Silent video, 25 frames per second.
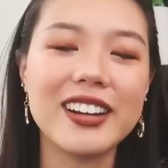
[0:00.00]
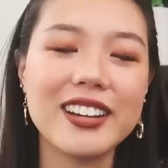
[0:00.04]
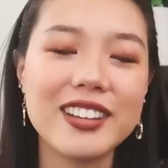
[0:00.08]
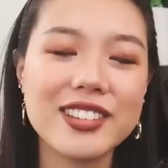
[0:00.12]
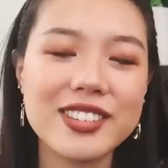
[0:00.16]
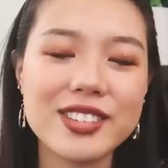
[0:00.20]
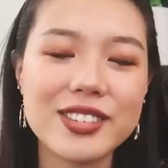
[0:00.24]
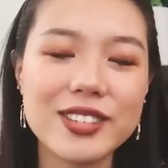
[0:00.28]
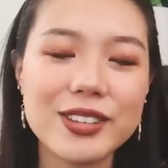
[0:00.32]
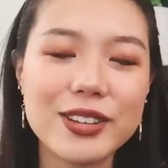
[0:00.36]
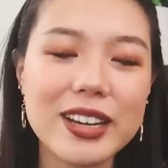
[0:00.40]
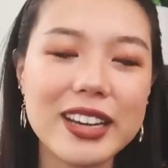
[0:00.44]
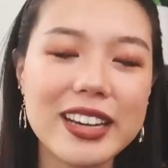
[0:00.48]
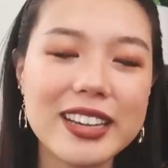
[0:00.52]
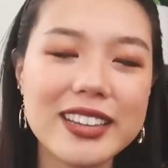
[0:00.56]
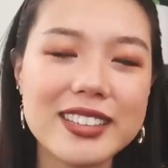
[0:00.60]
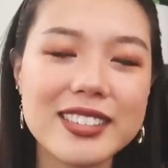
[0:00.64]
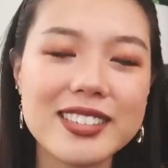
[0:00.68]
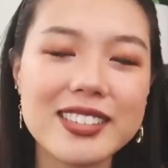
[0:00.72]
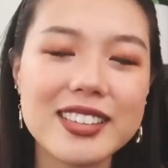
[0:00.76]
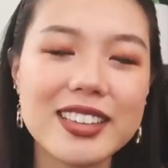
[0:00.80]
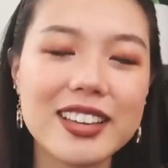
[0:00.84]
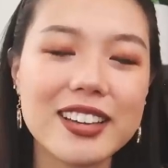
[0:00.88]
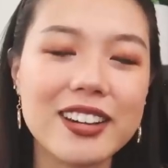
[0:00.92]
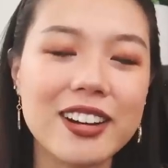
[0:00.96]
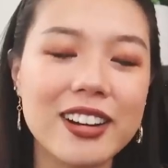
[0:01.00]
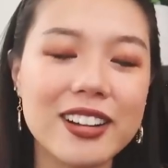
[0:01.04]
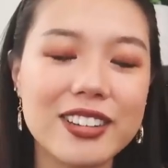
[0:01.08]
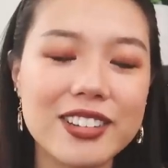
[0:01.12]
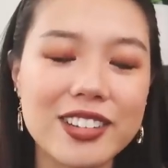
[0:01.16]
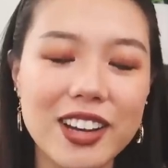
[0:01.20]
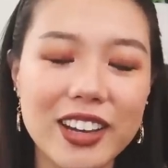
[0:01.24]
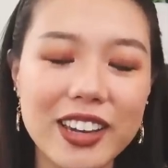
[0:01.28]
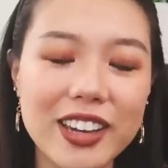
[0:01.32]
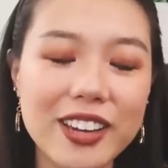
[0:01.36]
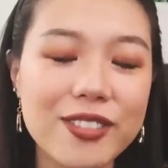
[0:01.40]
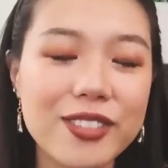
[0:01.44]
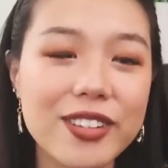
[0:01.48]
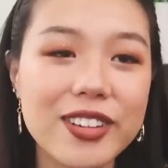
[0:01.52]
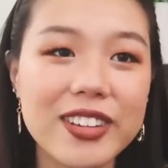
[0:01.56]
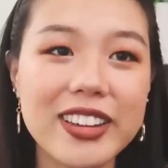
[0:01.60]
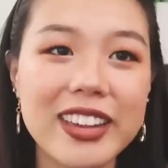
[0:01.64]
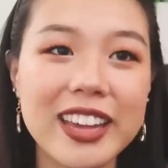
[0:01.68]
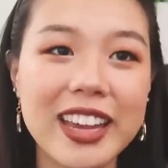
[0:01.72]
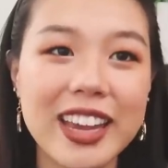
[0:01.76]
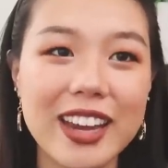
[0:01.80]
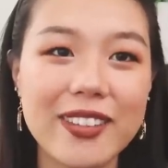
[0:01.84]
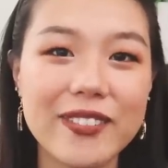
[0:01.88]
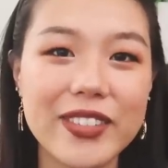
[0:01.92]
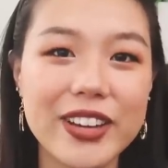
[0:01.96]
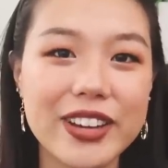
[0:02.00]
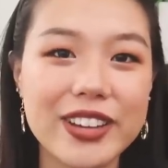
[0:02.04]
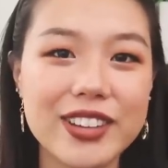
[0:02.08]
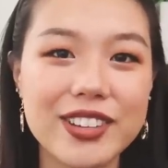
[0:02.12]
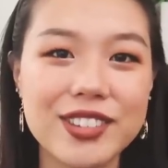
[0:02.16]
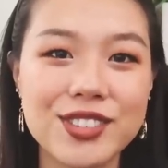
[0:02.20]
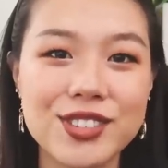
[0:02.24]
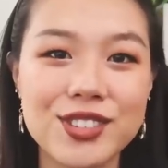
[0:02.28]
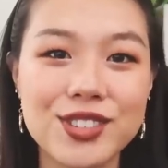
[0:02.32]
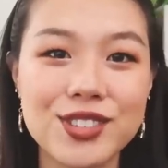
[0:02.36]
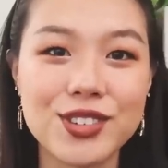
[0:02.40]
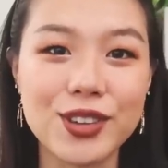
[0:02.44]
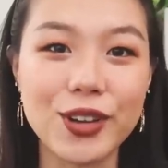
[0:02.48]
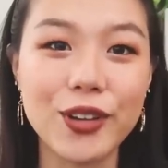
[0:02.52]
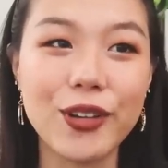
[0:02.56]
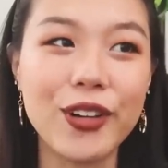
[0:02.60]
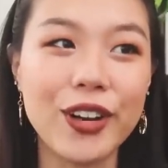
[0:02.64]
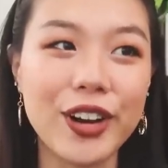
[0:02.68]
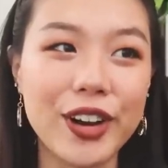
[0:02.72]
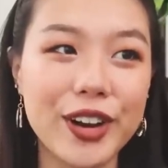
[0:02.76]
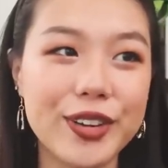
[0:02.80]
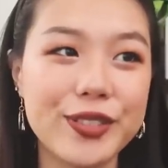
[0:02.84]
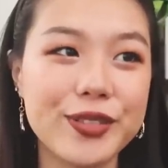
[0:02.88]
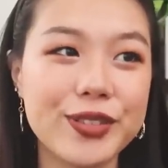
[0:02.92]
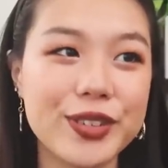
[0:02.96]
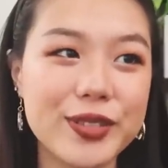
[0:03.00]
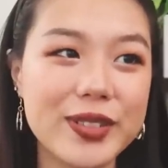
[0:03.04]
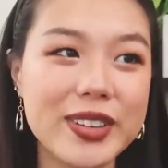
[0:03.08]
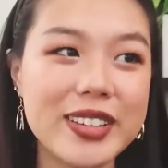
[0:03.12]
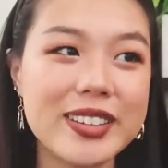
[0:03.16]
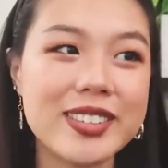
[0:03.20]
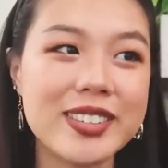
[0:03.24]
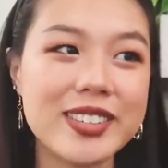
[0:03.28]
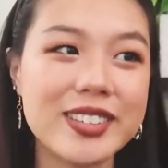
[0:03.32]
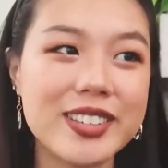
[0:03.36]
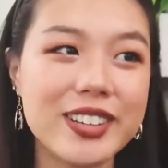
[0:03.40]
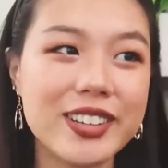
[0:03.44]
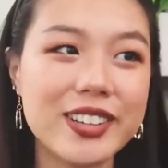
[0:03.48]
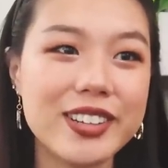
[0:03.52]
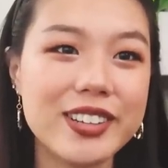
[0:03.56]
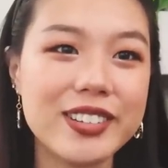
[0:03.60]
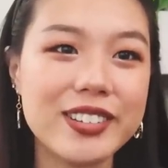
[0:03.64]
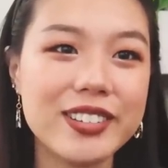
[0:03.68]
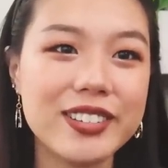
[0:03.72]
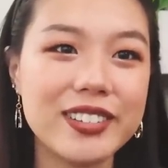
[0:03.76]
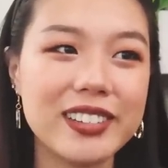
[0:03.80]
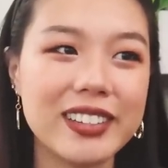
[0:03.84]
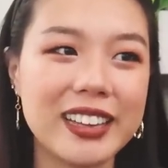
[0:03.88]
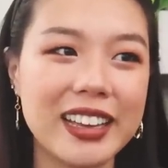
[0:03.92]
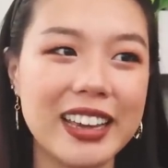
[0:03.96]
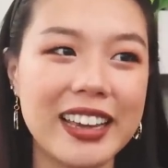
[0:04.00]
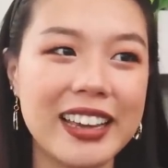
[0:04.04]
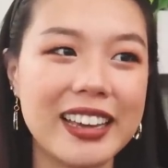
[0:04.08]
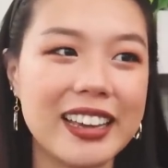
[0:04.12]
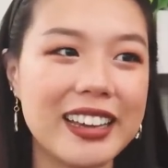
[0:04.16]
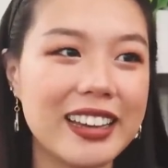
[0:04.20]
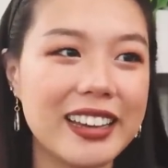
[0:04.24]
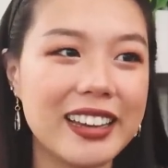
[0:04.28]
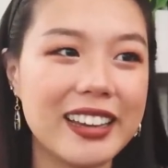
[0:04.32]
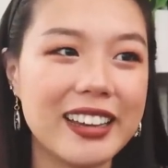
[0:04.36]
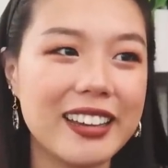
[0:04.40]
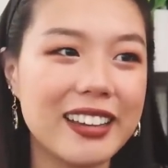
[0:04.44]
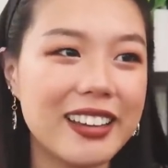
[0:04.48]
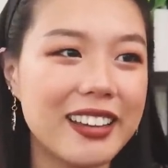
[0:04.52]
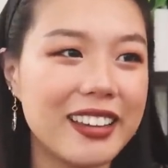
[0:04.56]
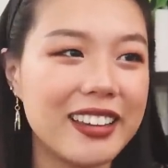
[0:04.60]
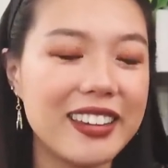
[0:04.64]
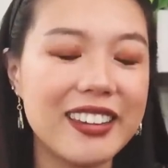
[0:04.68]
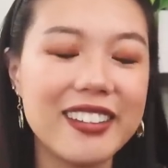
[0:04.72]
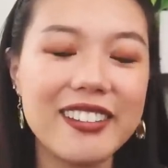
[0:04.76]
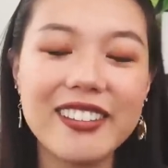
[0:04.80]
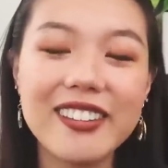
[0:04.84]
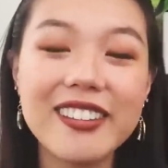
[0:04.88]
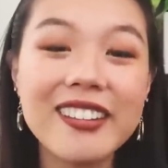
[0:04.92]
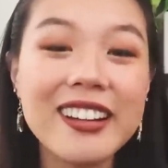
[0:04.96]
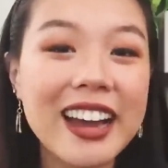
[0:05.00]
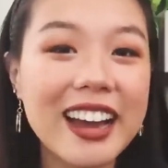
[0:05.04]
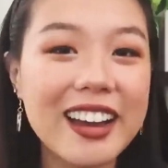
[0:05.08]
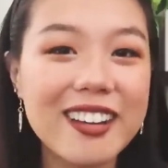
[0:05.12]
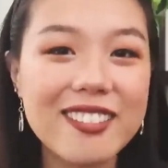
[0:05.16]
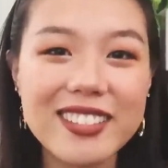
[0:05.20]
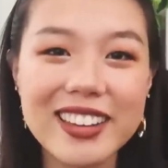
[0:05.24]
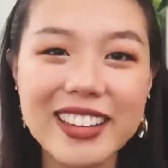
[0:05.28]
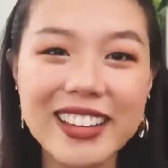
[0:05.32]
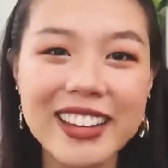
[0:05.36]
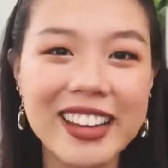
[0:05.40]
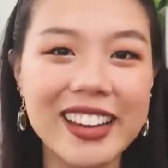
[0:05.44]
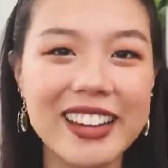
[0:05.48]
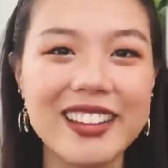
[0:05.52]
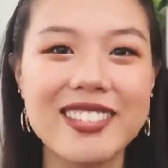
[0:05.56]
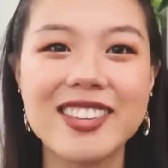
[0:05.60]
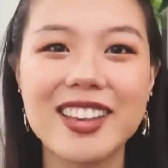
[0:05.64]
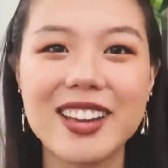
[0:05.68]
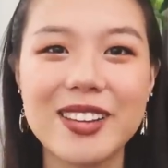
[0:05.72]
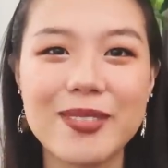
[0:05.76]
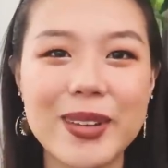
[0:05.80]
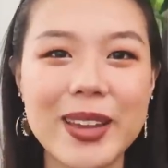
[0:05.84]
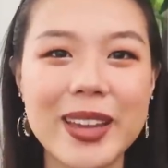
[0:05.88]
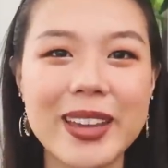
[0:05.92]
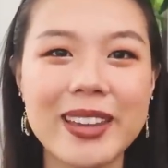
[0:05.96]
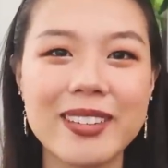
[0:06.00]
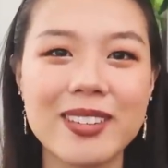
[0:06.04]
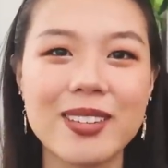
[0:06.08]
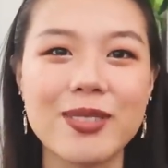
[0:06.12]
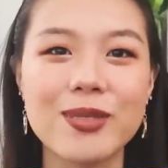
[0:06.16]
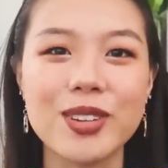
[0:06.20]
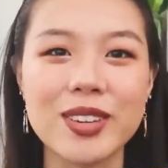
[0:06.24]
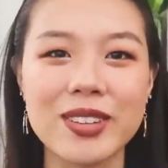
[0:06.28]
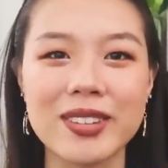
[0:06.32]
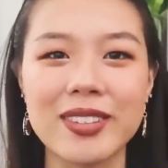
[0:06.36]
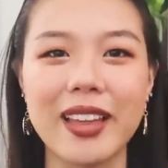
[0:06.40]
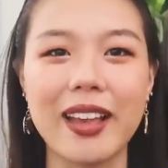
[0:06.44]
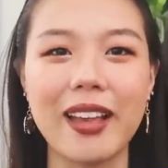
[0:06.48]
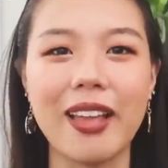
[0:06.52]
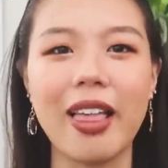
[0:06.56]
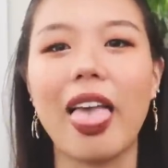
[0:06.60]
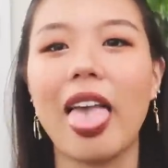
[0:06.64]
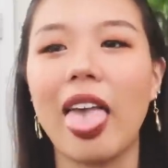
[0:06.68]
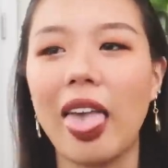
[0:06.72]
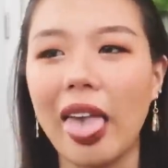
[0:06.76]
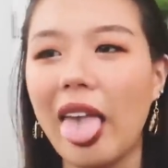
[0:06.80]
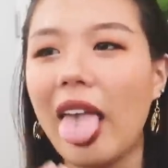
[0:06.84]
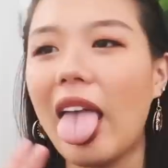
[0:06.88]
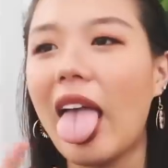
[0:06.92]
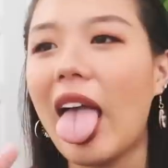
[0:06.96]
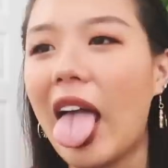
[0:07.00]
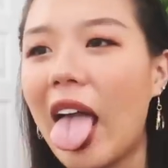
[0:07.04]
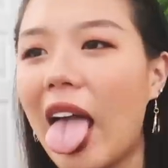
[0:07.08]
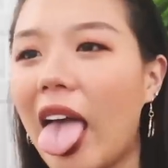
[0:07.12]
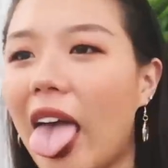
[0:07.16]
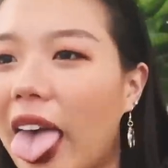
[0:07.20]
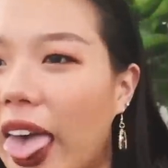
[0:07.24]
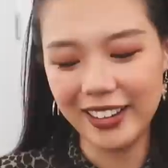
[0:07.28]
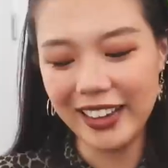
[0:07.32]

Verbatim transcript: honestly guys talking from the camera is so hard for me still like you don't know how many cuts I make because I'm just like Bleh.